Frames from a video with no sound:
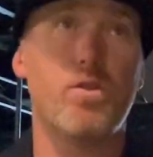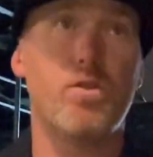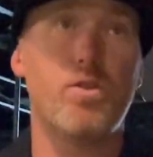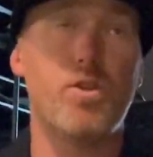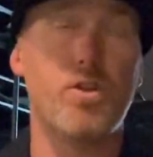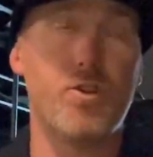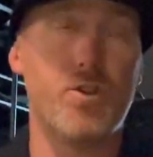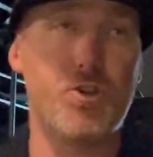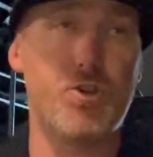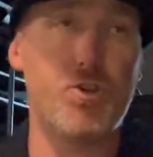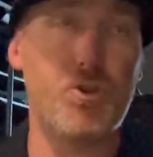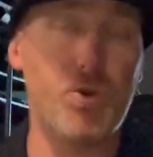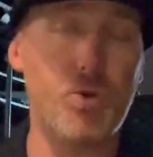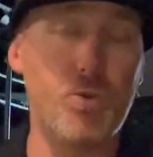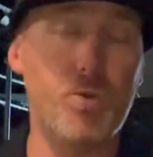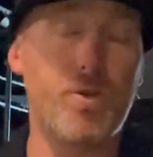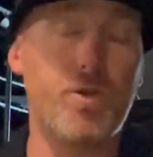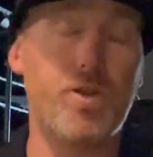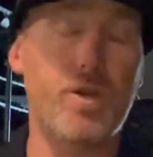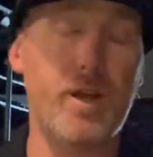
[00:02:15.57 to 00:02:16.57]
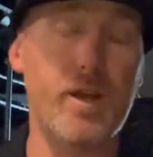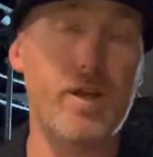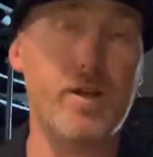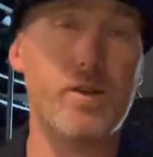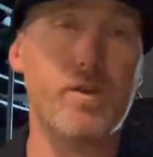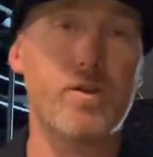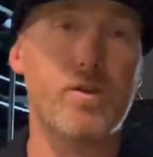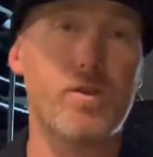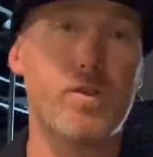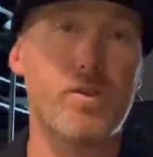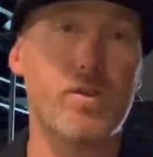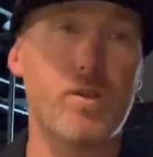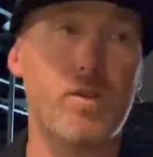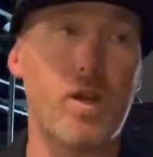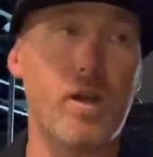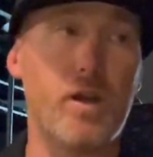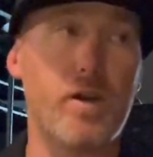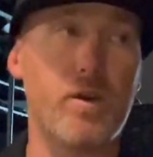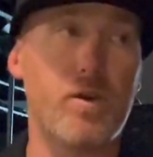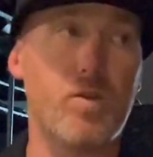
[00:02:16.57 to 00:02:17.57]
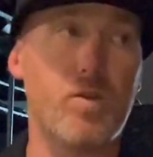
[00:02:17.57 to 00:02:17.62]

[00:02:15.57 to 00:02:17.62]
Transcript: The two things that